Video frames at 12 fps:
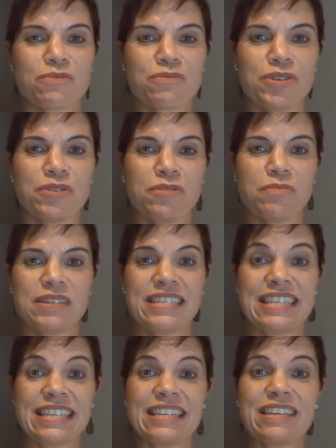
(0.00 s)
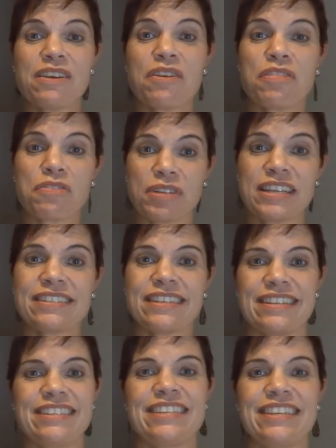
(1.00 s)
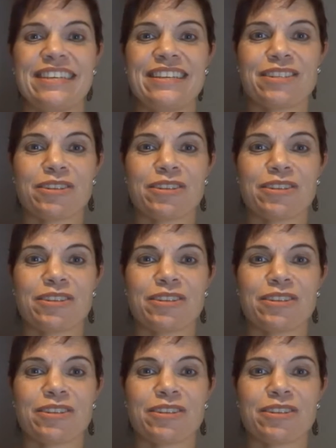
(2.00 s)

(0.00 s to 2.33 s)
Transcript: room D360,